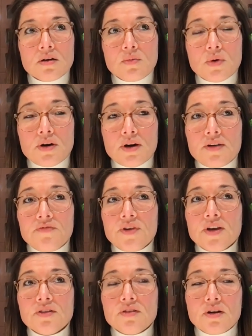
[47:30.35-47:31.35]
Well, I
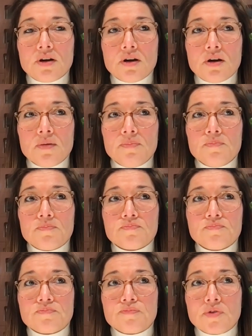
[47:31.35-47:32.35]
think the
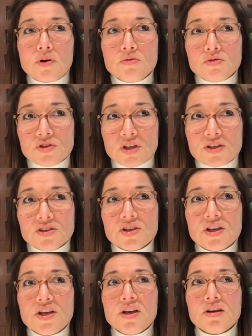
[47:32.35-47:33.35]

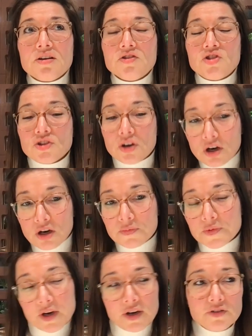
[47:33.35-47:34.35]
processing
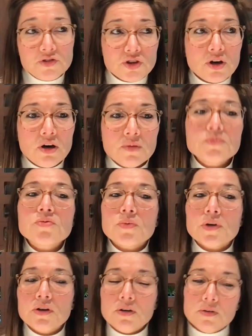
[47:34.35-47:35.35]
jobs, kind of jobs,
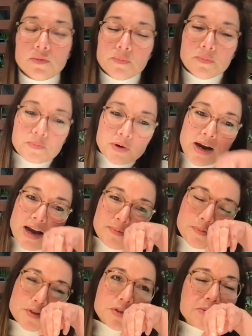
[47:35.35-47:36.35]
will
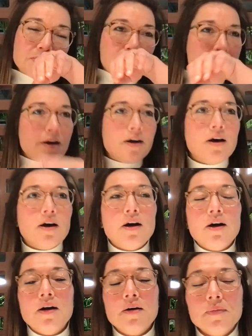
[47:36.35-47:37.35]
perhaps
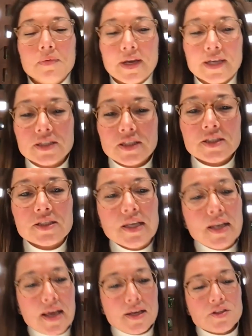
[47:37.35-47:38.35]
uh, exist
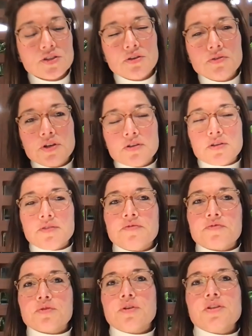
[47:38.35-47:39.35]
less. So that,
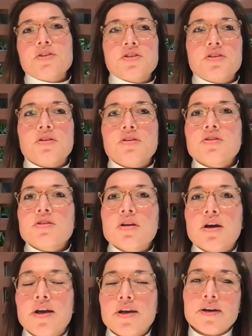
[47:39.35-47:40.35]
for instance,
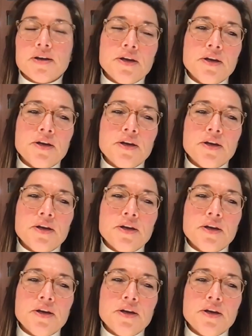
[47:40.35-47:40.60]
like